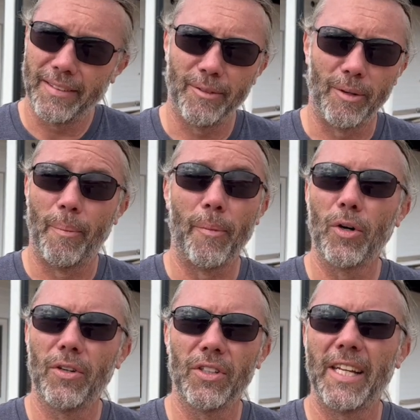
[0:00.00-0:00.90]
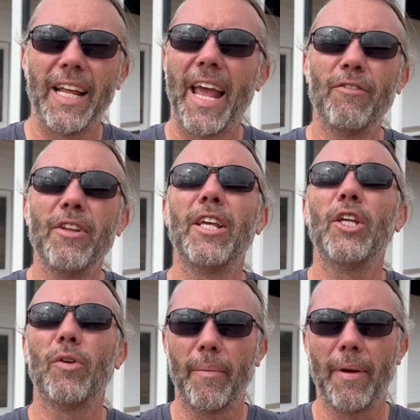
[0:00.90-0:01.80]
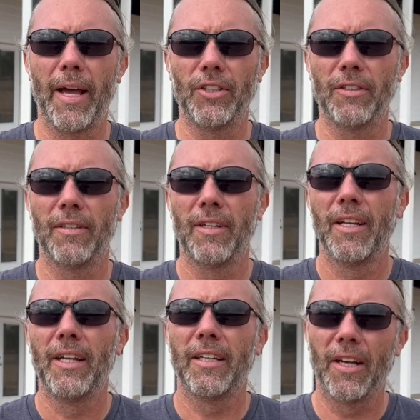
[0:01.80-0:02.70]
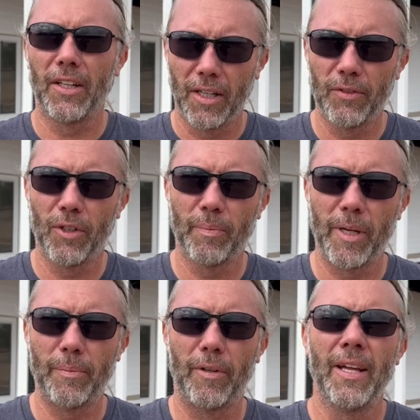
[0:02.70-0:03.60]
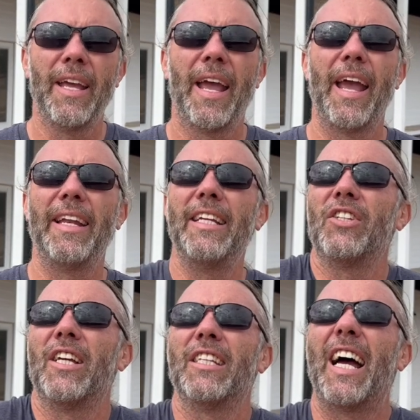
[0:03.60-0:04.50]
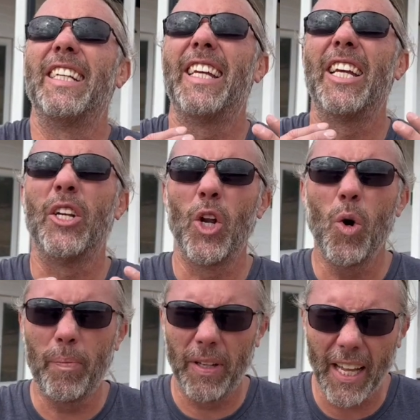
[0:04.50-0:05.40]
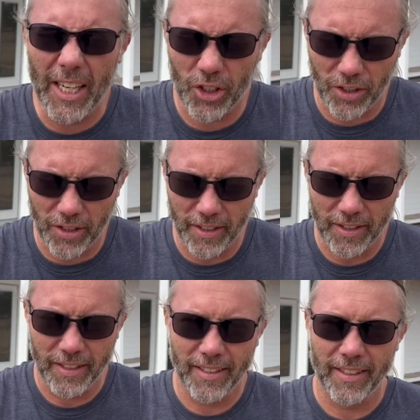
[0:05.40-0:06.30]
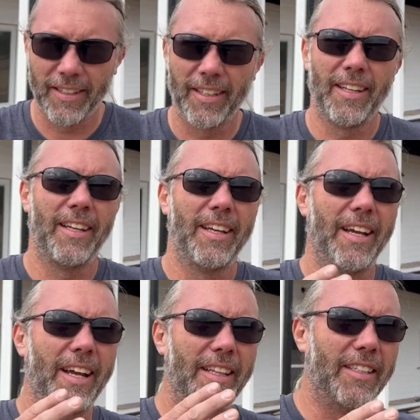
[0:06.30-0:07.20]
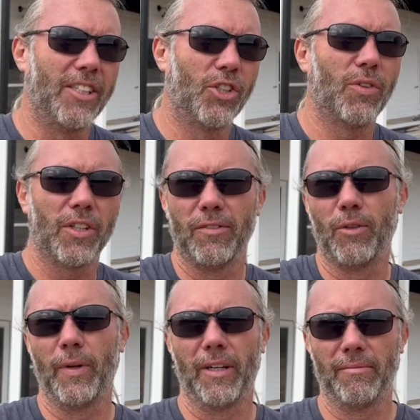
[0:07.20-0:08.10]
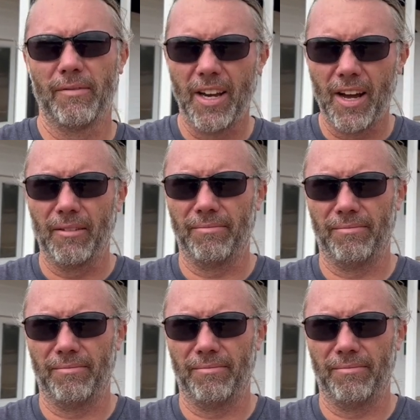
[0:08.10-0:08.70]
have uh, murderers. Everything you can imagine, God loves those people. And he says, I take no pleasure in the destruction of the wicked. None.